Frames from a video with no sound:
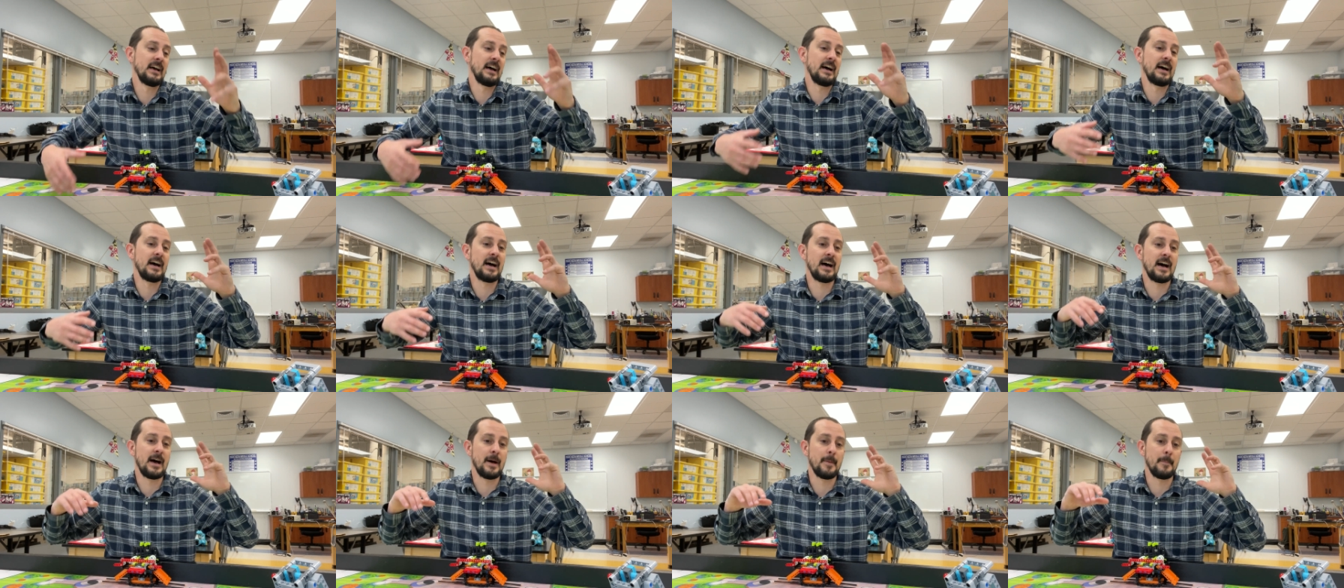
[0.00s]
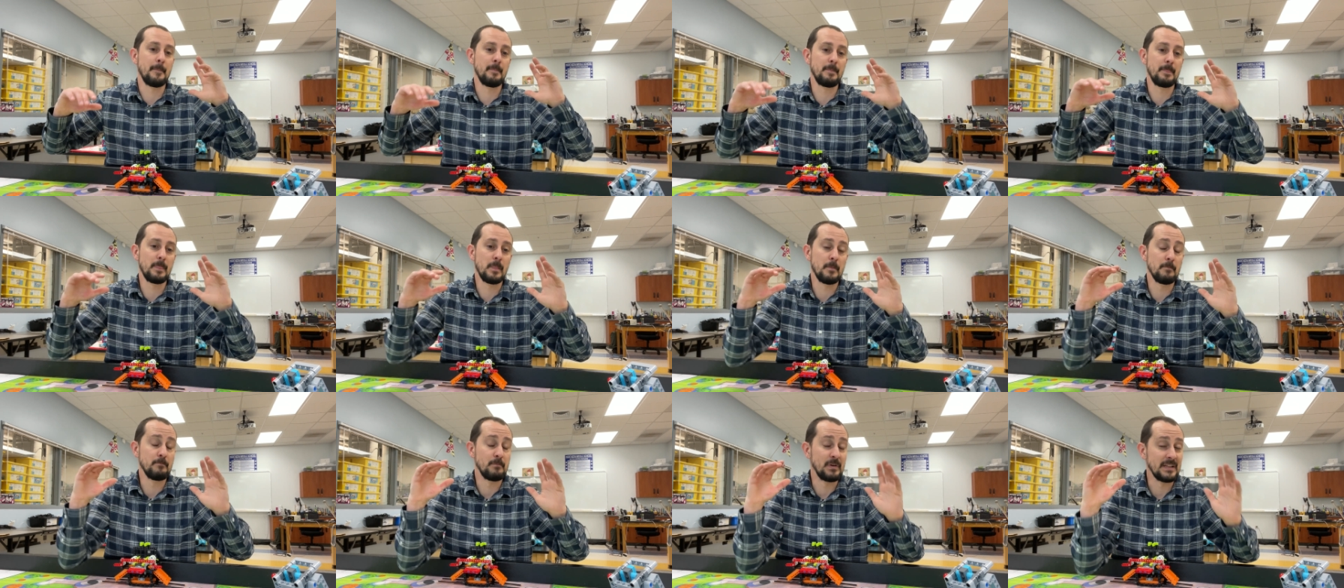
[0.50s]
Uh,
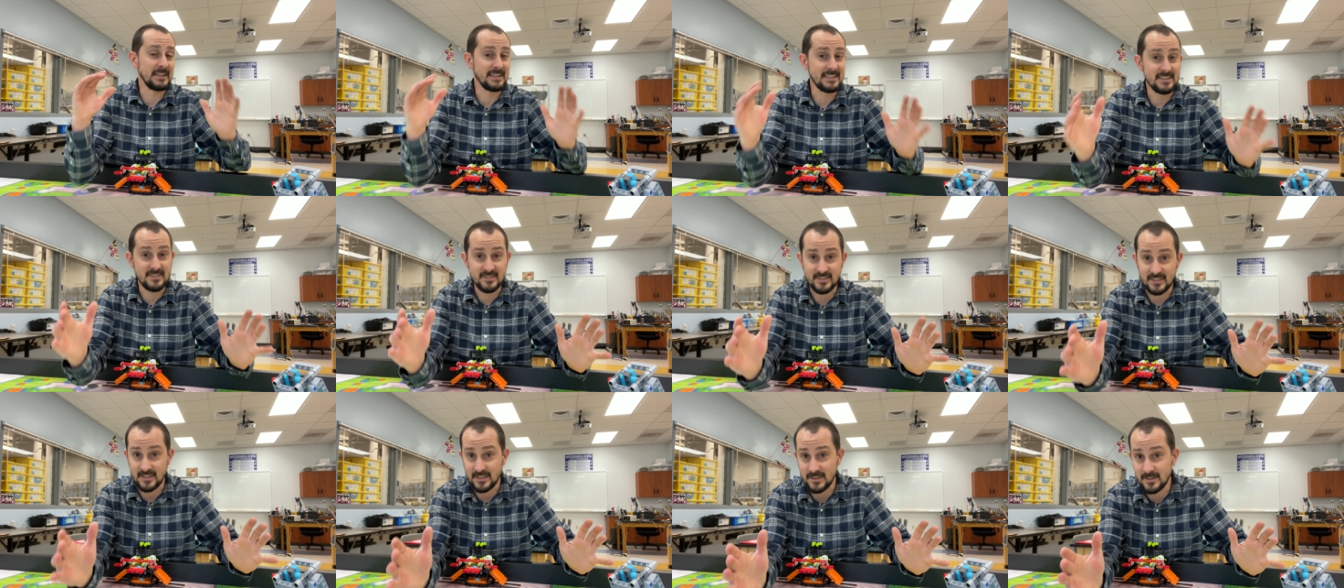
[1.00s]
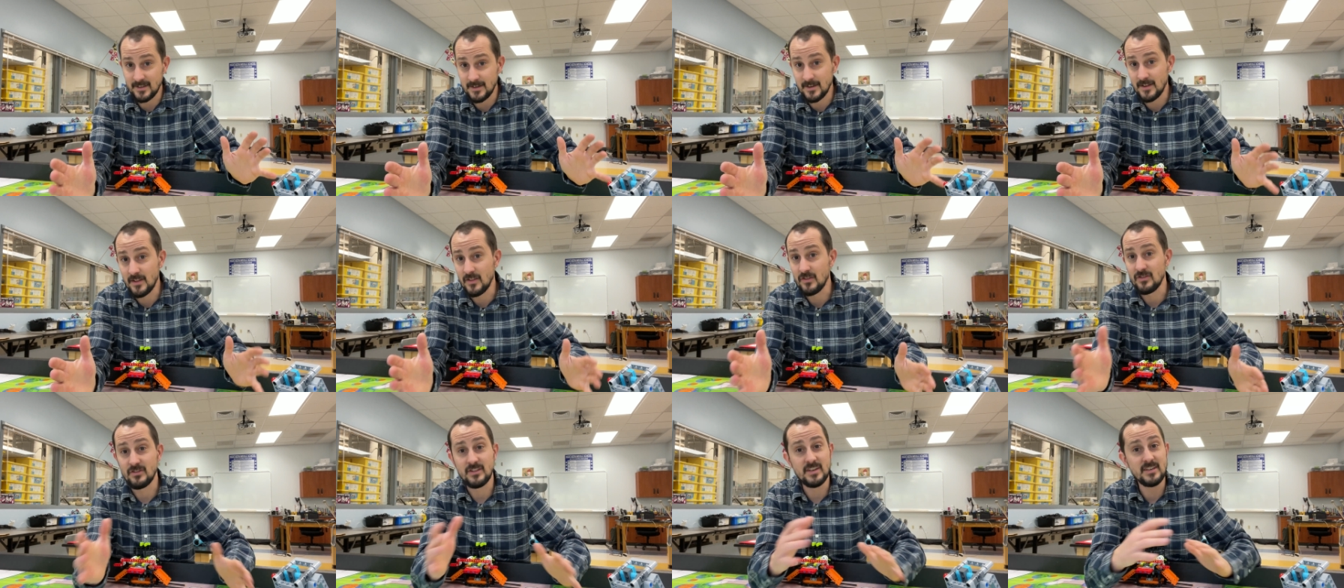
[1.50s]
but listen,
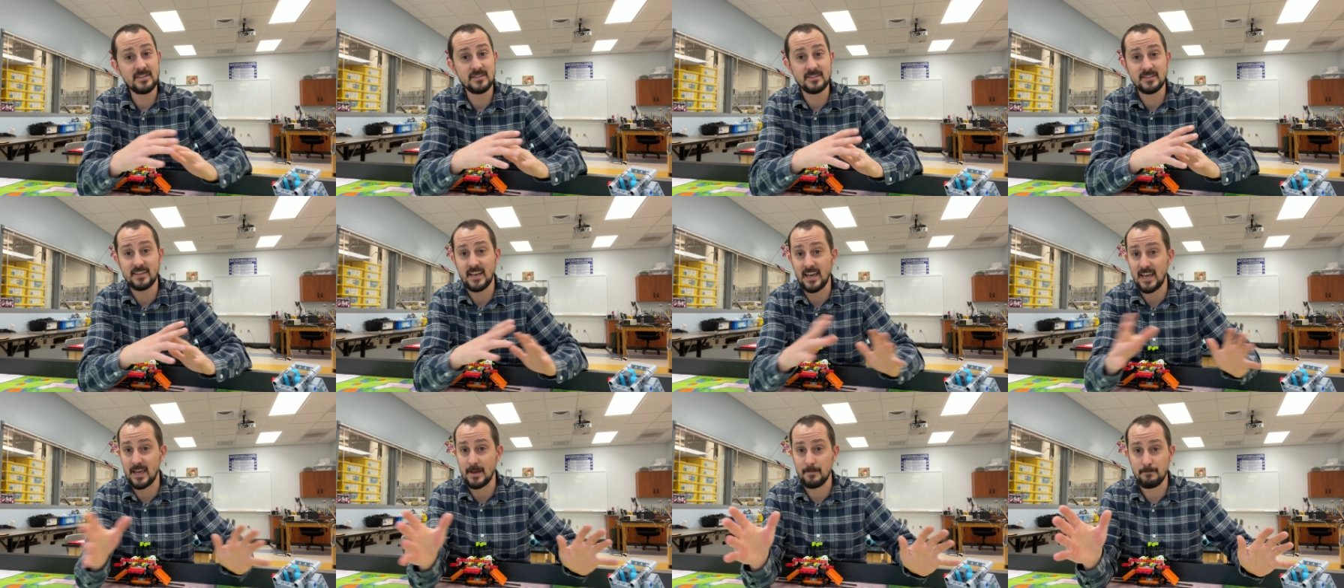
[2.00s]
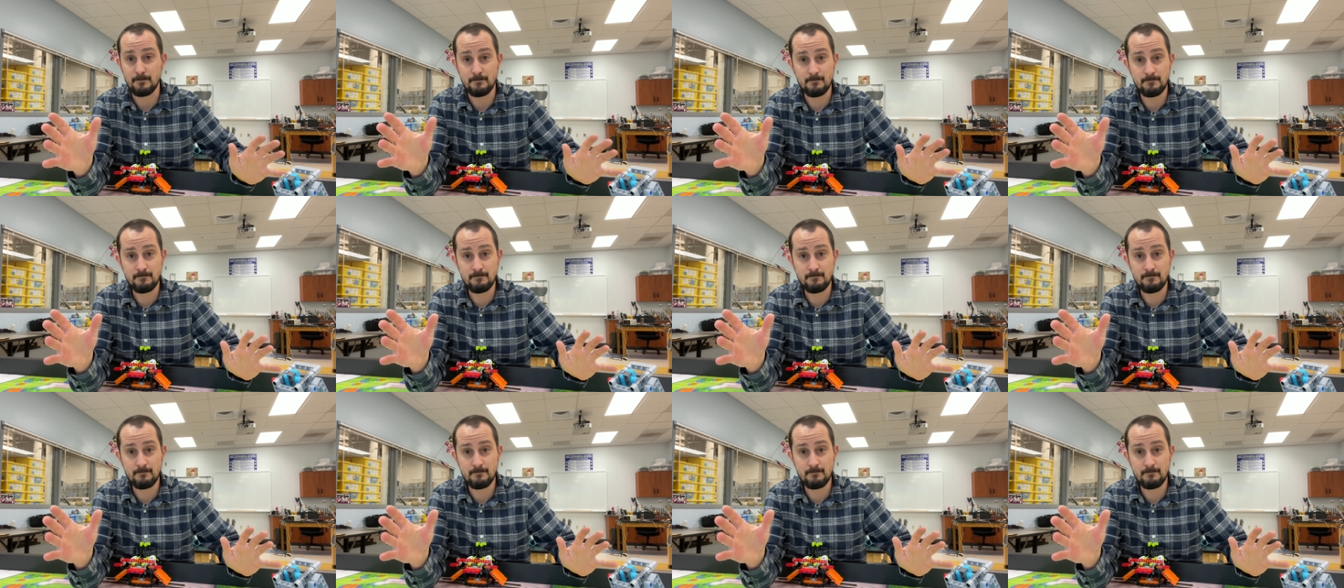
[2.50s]
this game